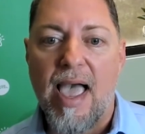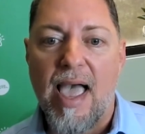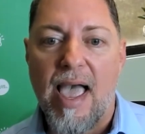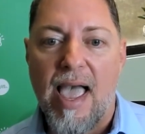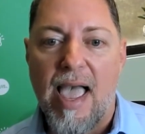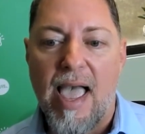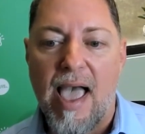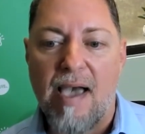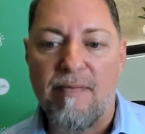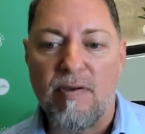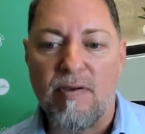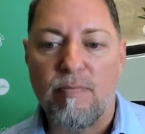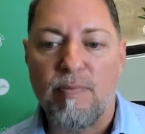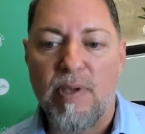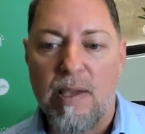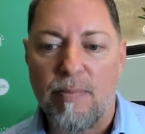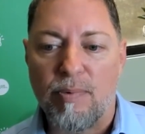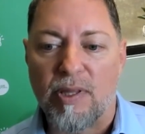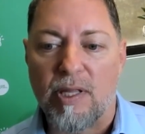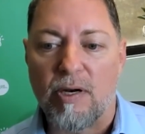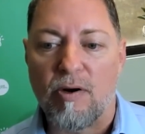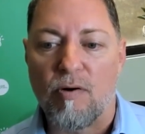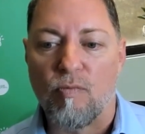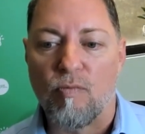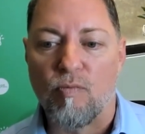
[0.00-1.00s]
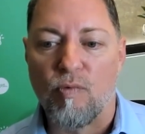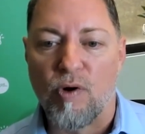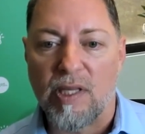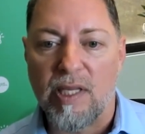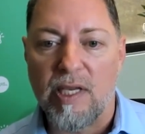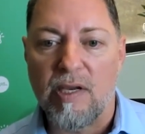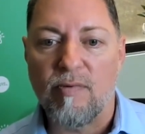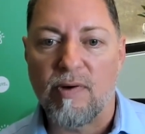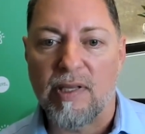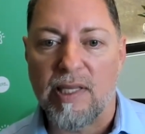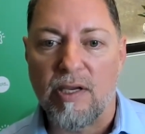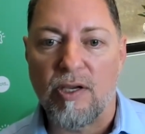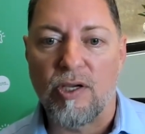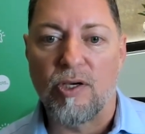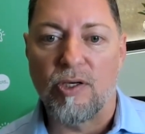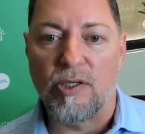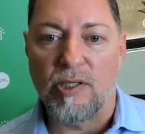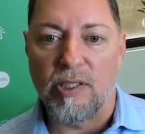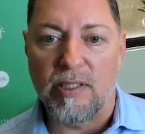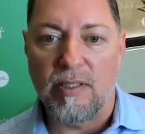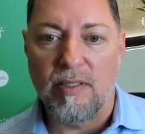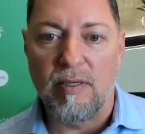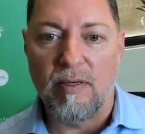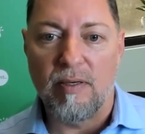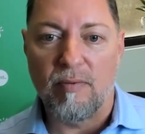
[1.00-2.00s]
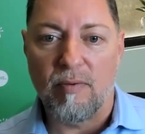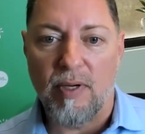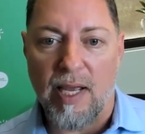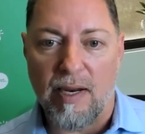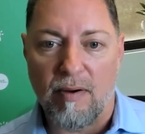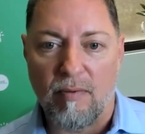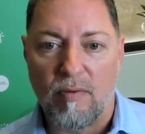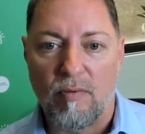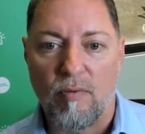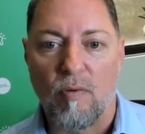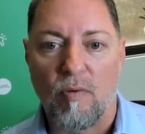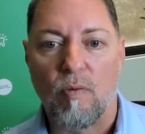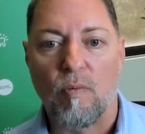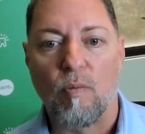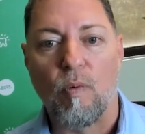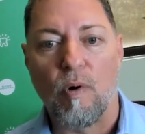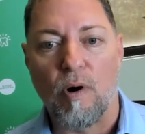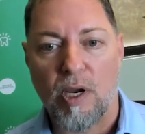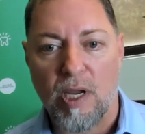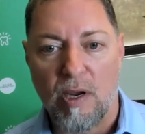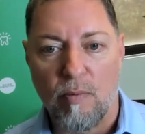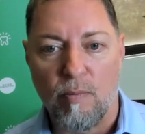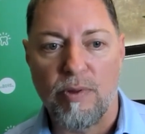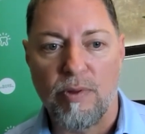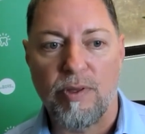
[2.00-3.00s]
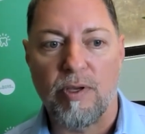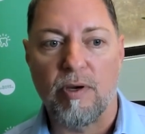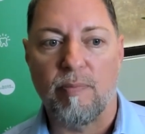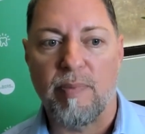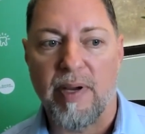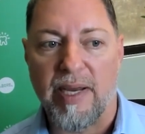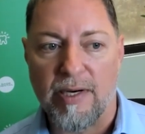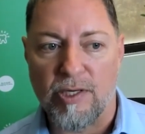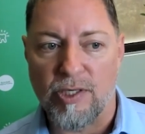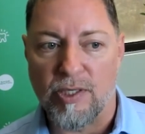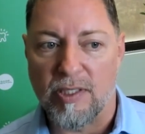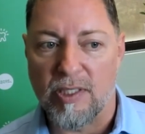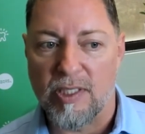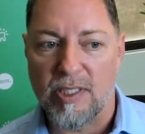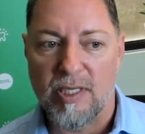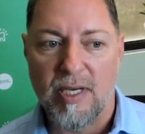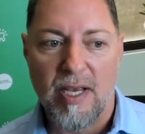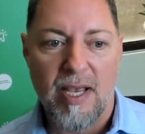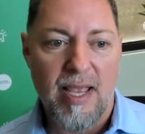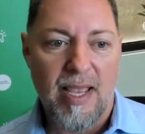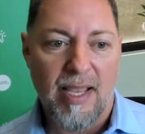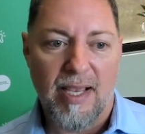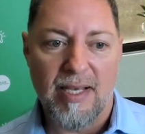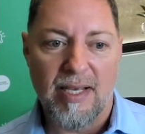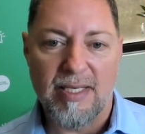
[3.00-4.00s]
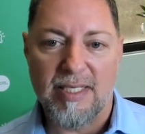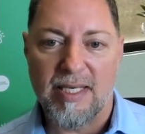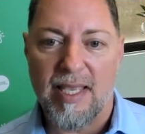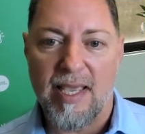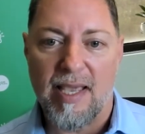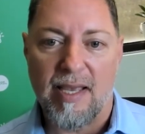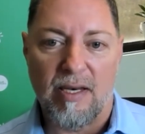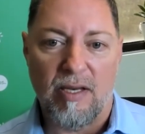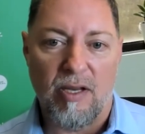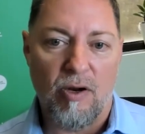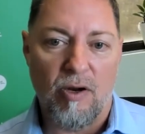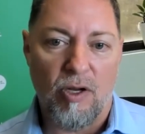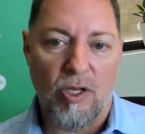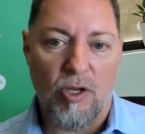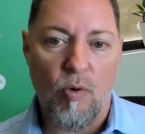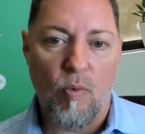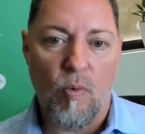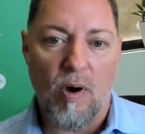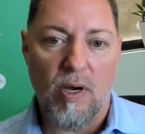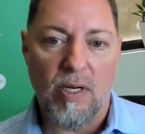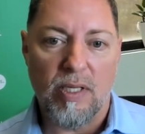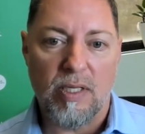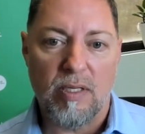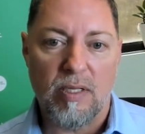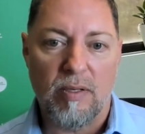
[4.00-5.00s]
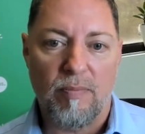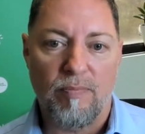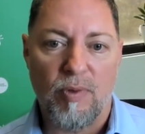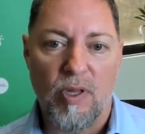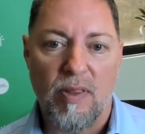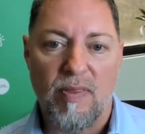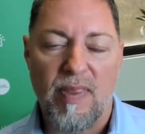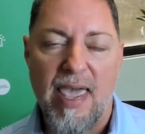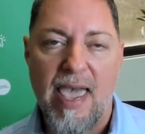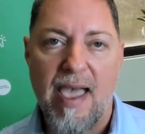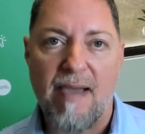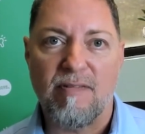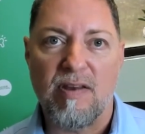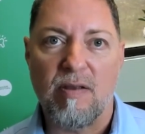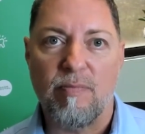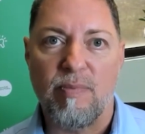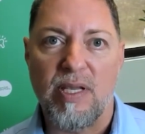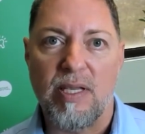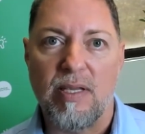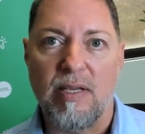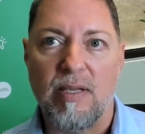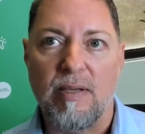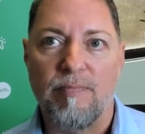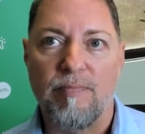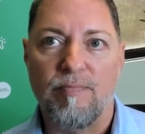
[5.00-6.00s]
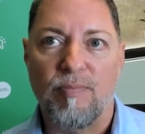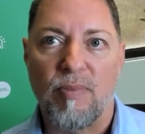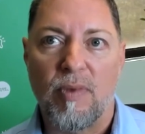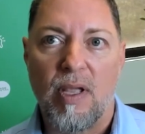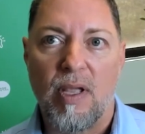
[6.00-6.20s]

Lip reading: having people that are really, really good at working with your patients. Because again, they have to be